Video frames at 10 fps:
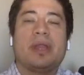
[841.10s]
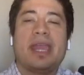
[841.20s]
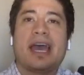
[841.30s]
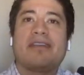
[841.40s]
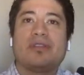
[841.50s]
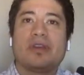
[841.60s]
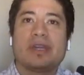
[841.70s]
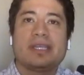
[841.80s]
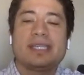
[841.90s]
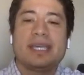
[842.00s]
yeah, if you look
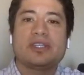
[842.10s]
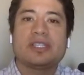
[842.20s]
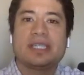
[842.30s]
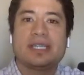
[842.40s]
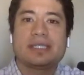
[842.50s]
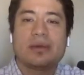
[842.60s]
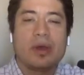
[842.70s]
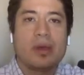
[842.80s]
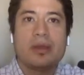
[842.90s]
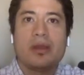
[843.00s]
at these agencies,
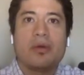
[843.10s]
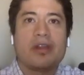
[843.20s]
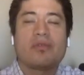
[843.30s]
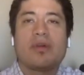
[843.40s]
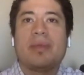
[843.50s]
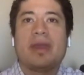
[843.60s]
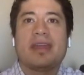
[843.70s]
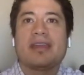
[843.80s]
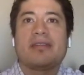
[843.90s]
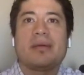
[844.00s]
whatever one may
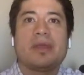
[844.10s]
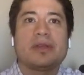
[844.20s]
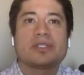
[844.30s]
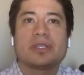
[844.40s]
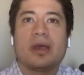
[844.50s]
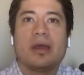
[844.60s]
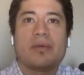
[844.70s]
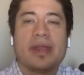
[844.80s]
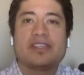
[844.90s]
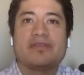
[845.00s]
think of them, there's a
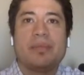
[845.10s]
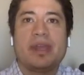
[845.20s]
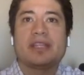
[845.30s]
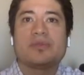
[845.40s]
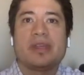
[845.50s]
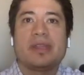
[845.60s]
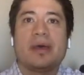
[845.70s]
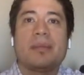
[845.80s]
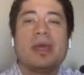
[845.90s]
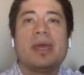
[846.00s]
range of opinions within
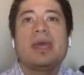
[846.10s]
them.